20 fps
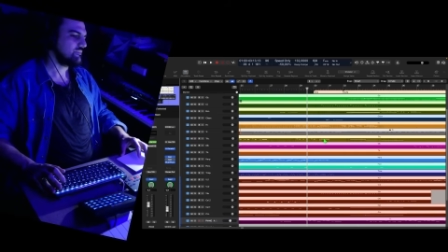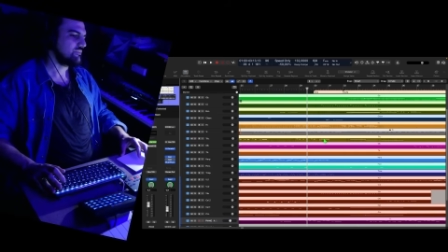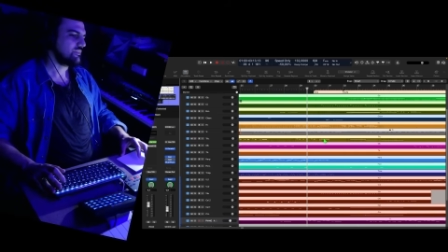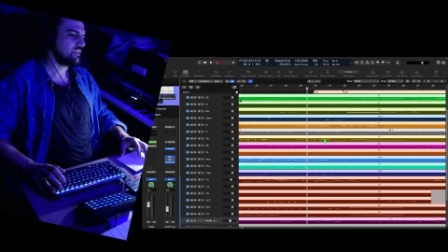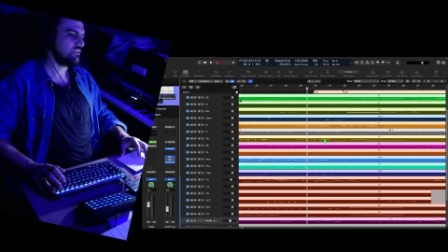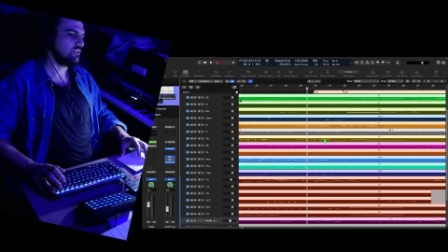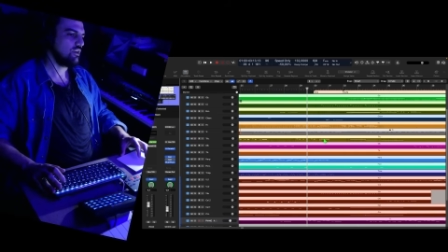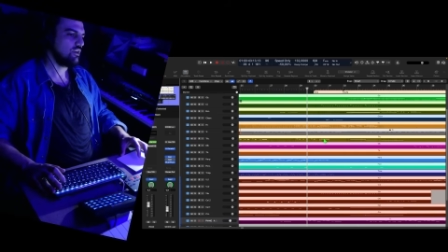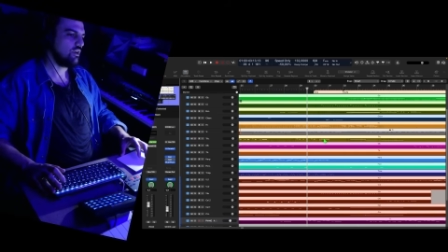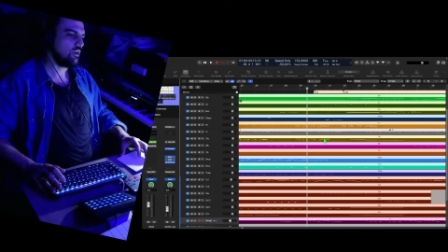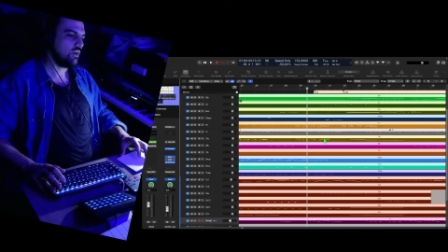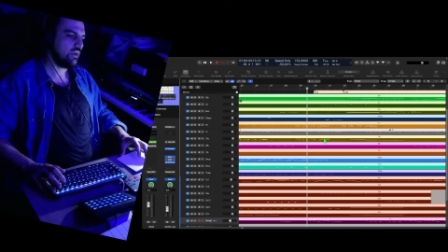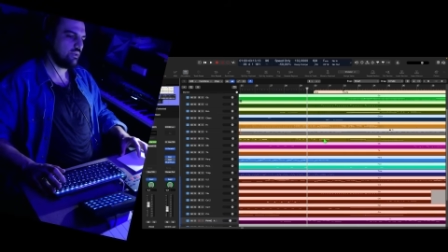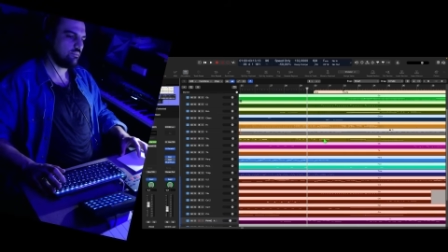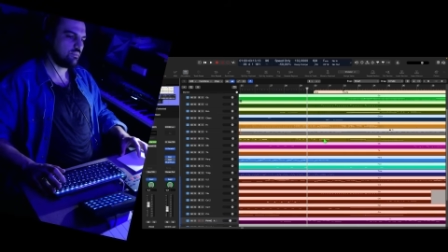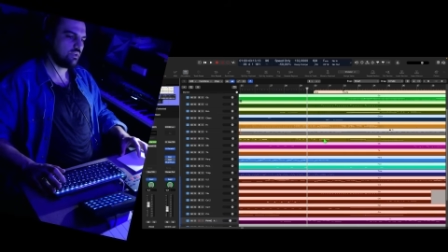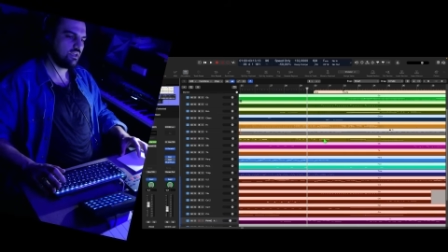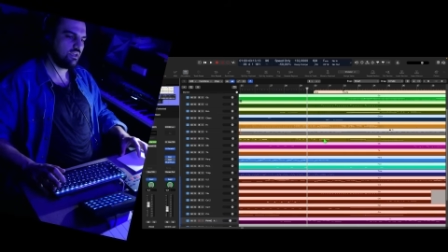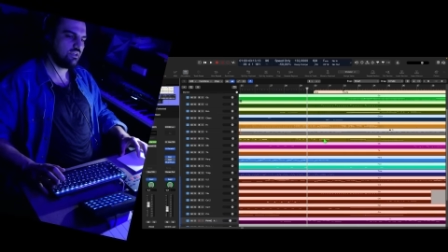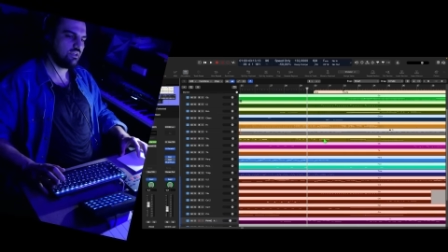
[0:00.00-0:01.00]
No, I'm
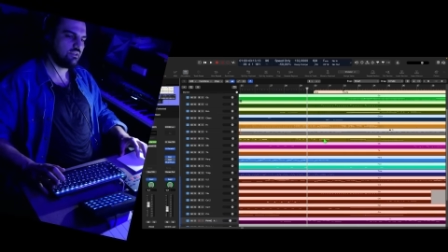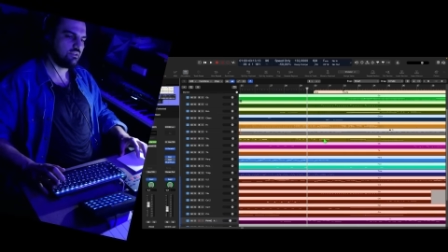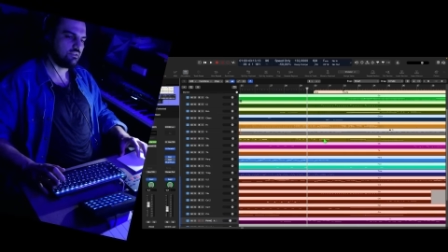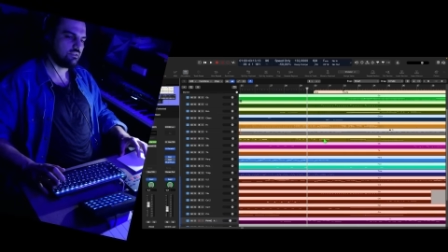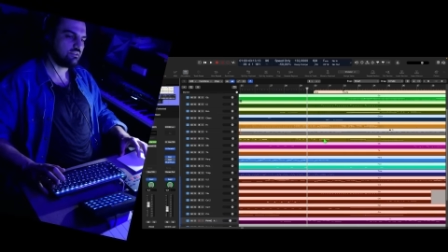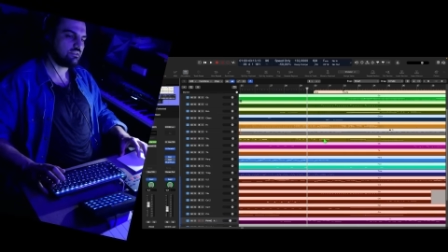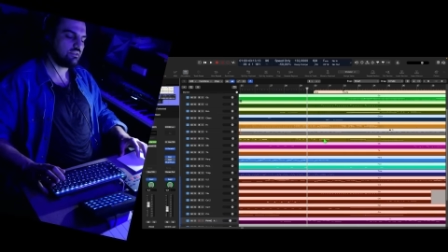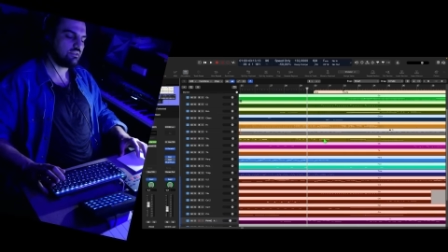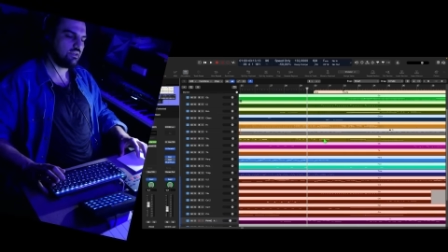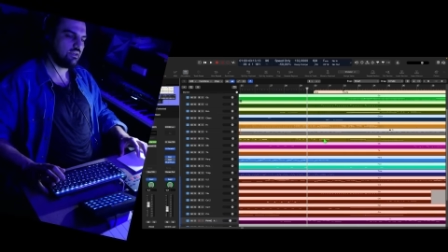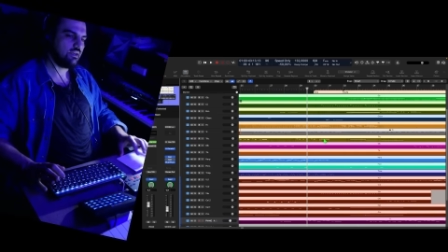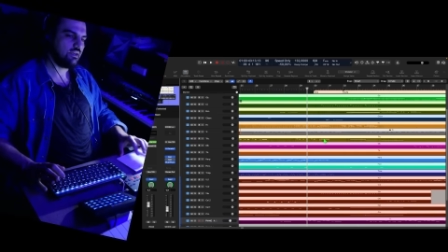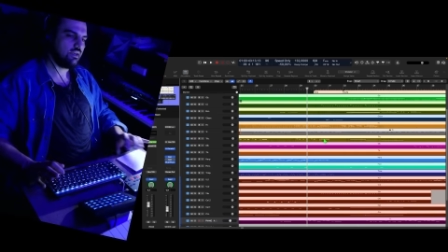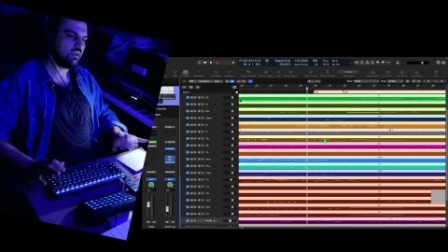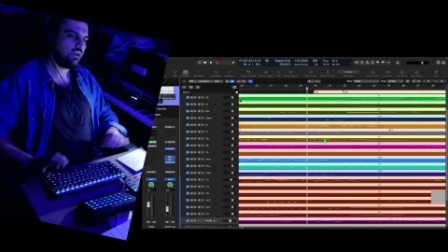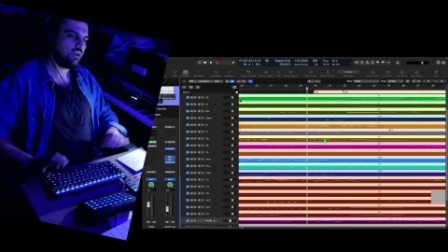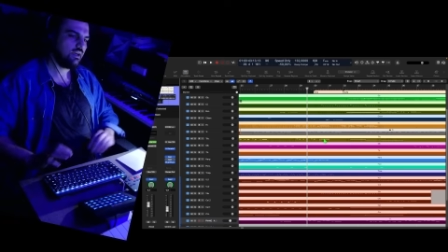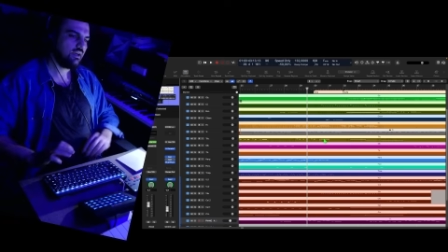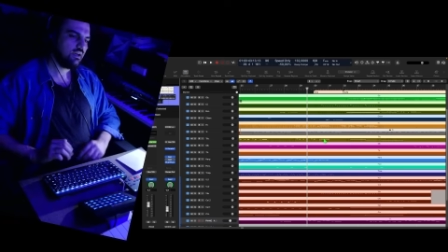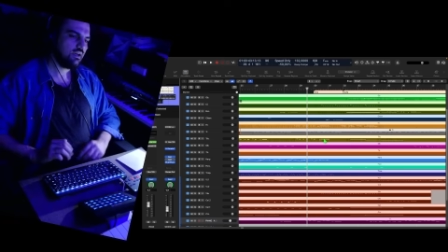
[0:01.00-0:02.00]
kidding.
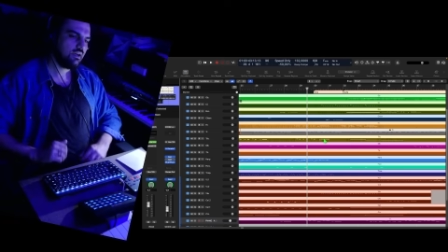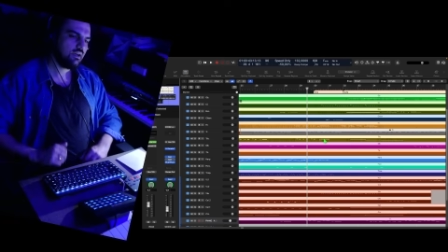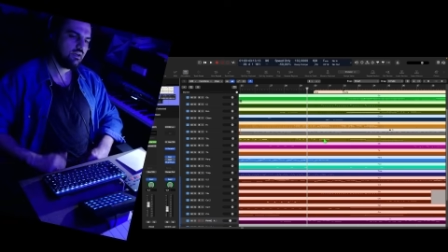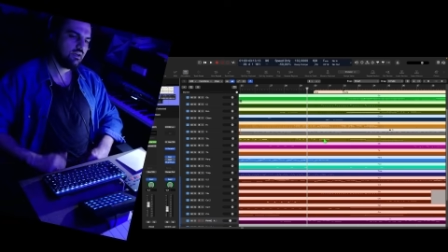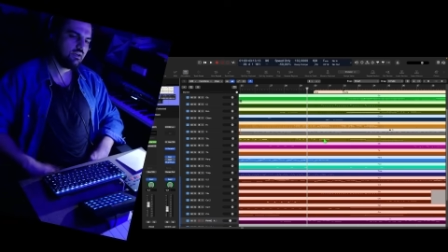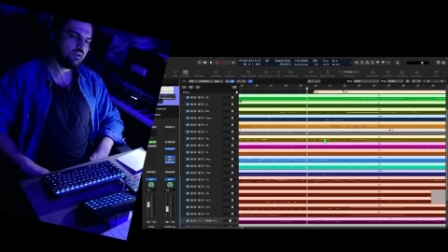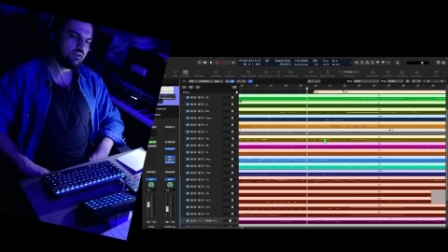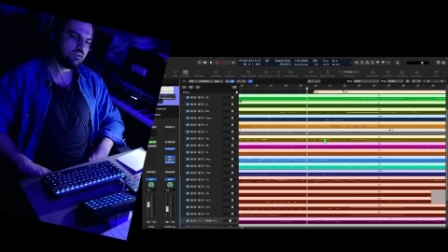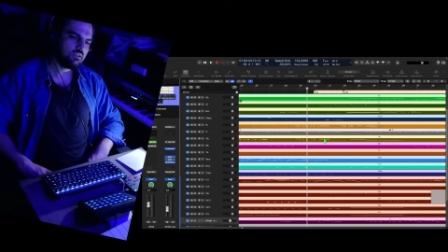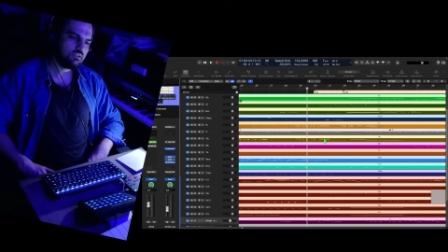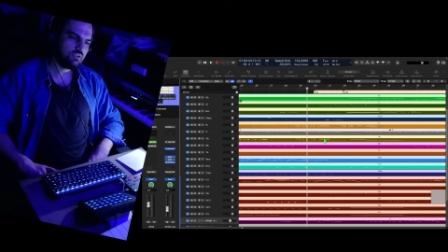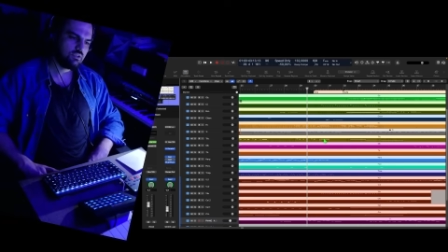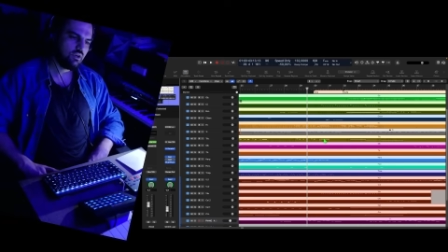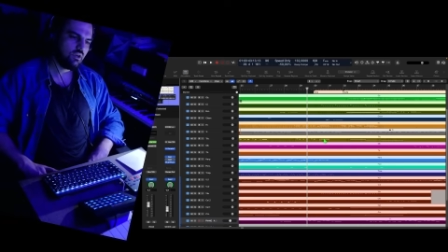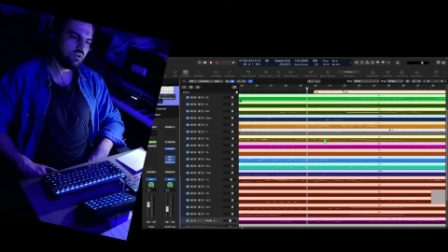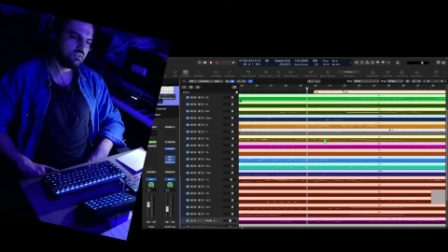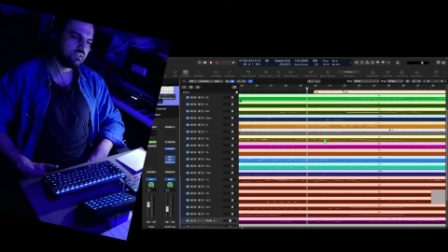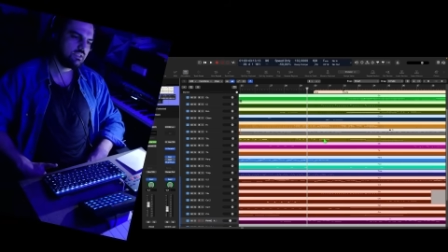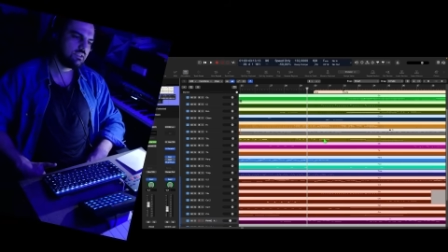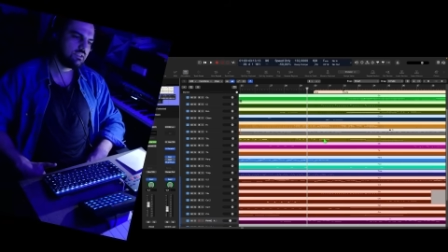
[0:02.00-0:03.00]
So
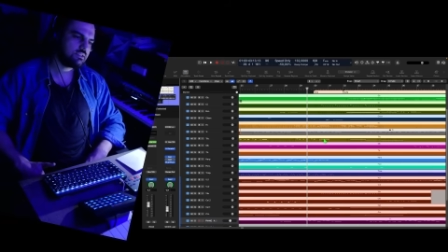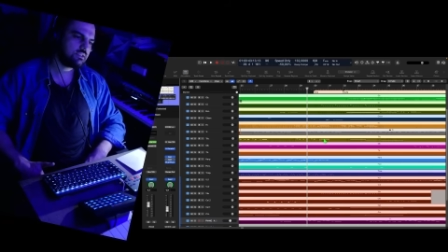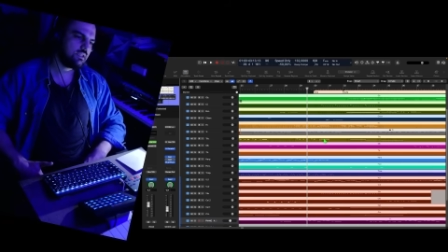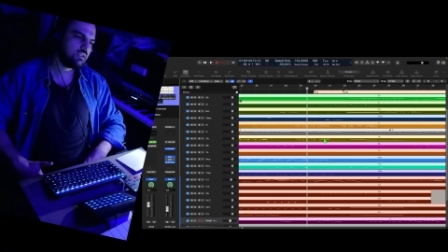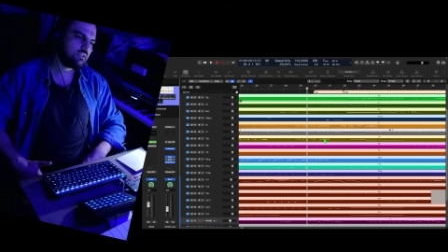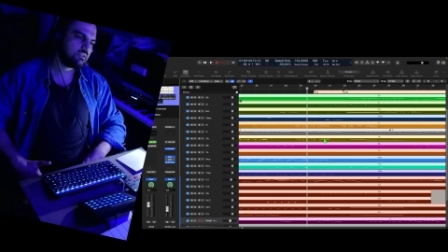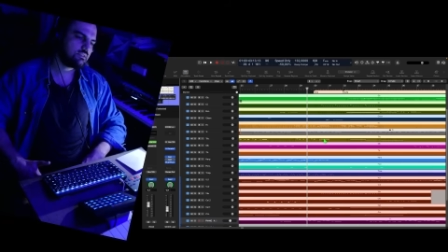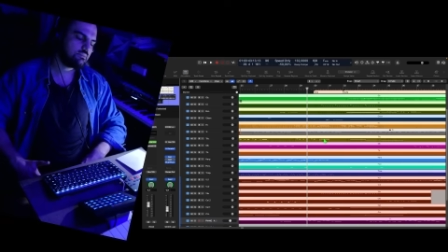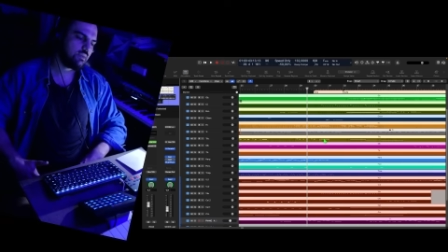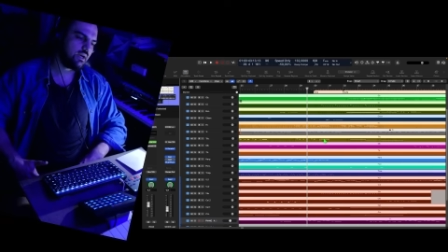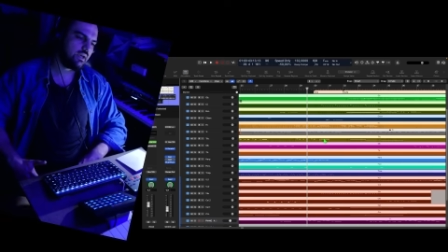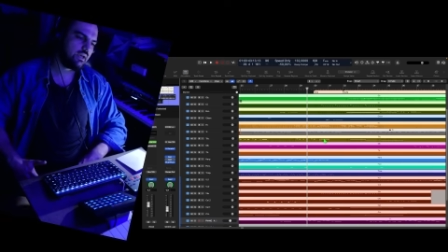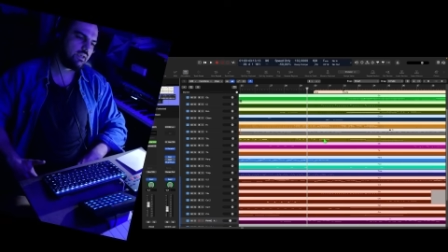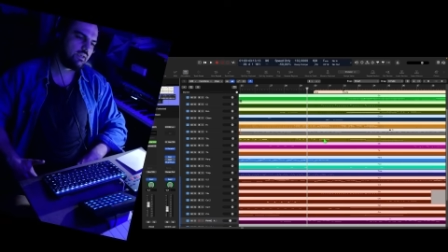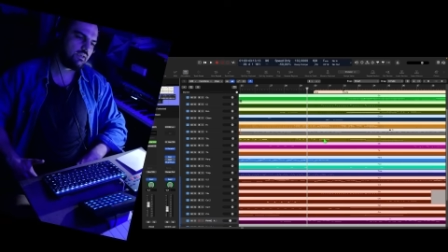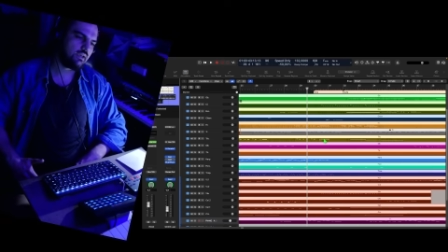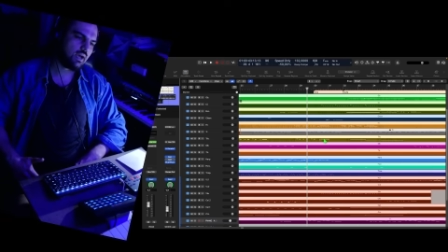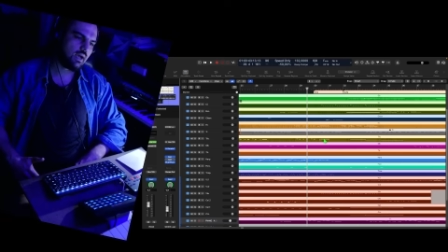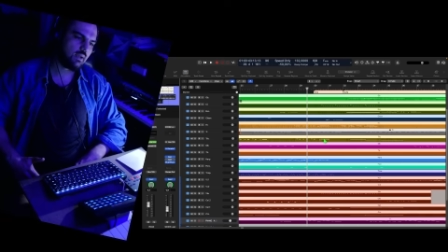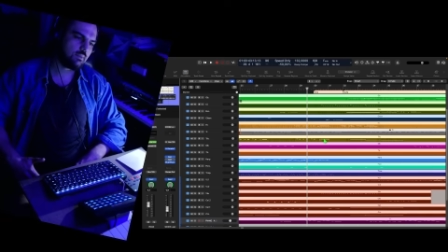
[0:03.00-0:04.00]
this is my
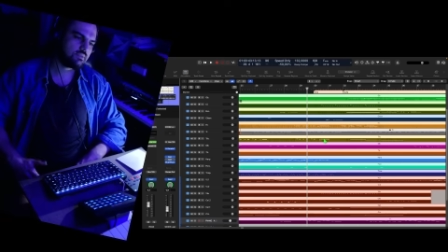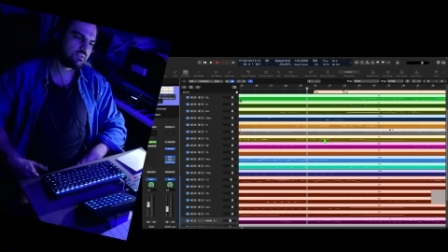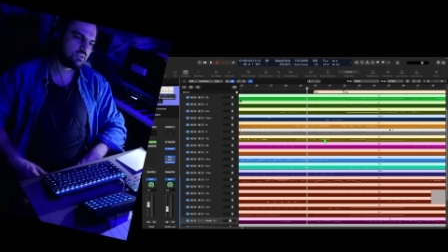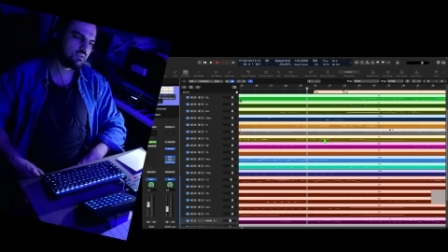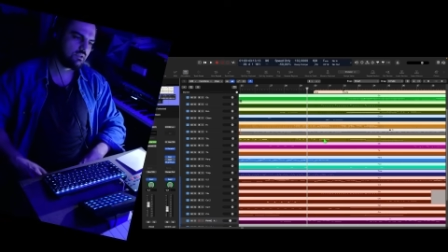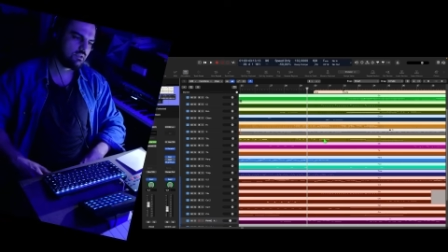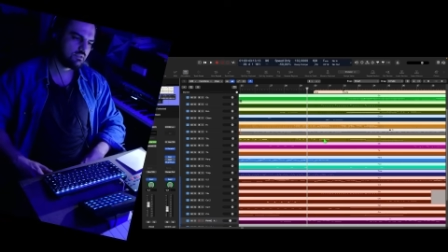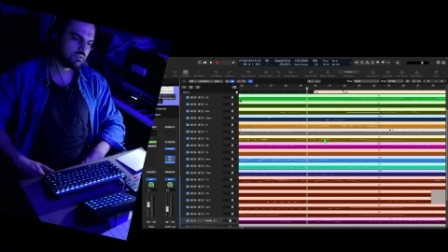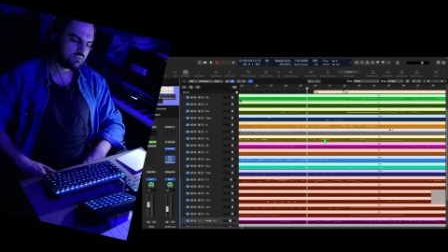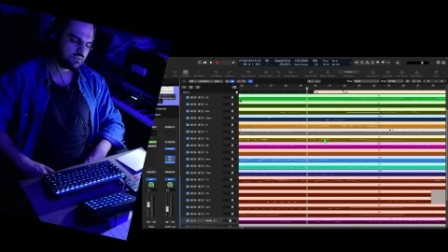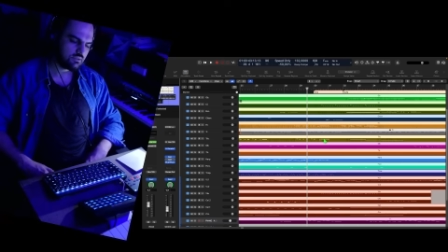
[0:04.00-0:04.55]
absolute